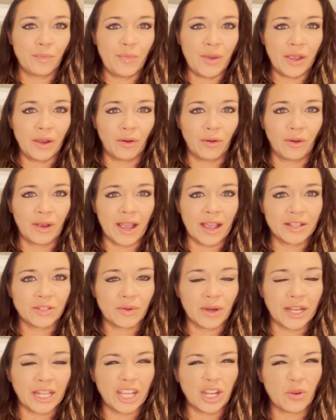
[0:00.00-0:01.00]
big old guys
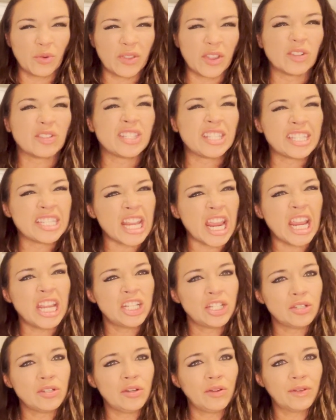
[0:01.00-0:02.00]
right here with those
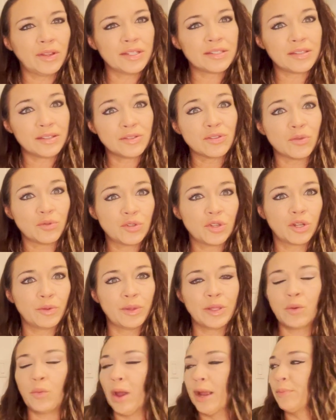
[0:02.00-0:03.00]
stained nucleuses, those are going
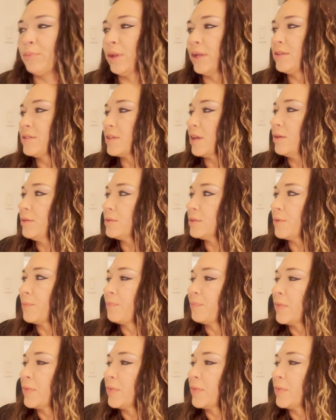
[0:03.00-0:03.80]
to be the white blood cells.